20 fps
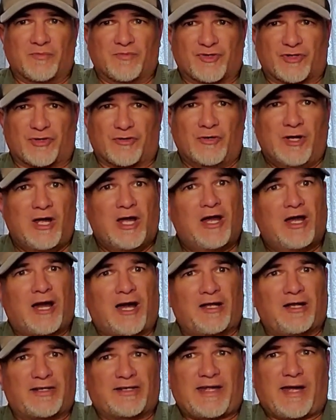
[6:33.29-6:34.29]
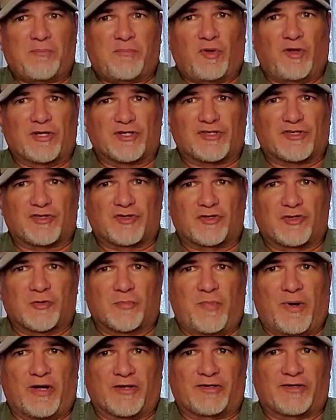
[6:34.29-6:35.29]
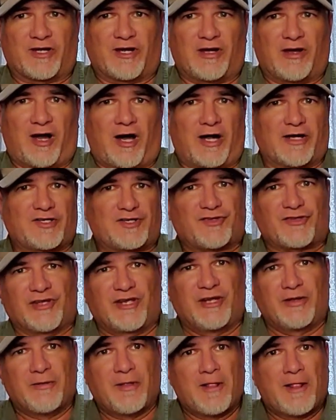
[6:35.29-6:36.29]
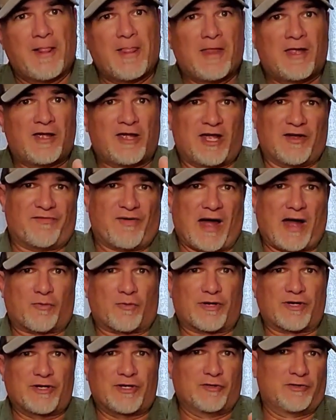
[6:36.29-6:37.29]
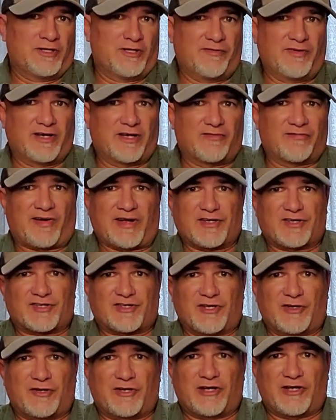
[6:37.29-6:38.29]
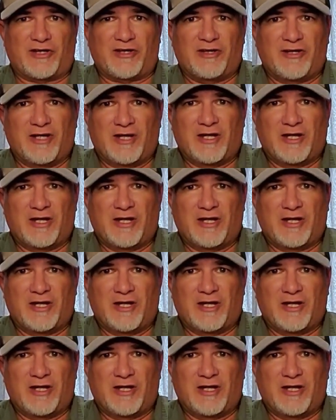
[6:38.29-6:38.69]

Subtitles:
So I like that place too. But honestly, if I were you living in Visalia,